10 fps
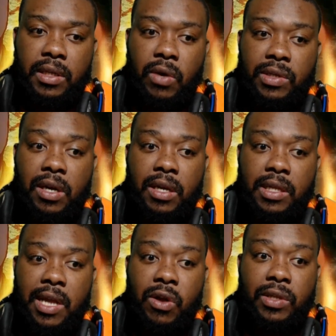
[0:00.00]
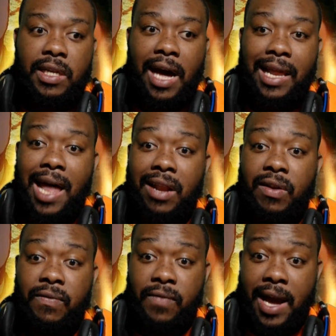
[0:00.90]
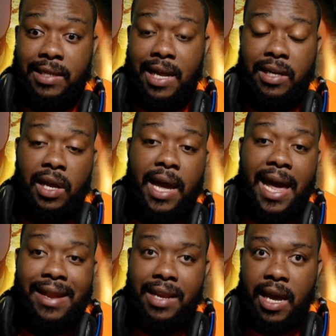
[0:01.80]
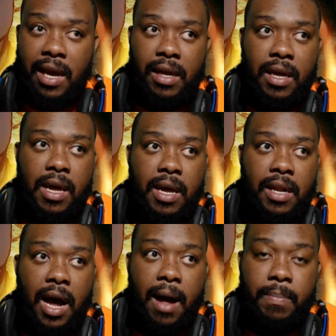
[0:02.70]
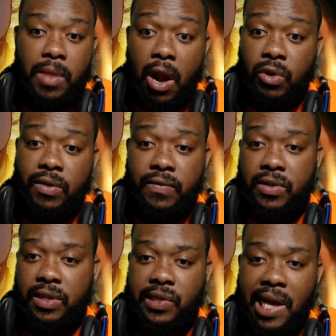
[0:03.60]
There a lot of the fights, like the ending, Naruto versus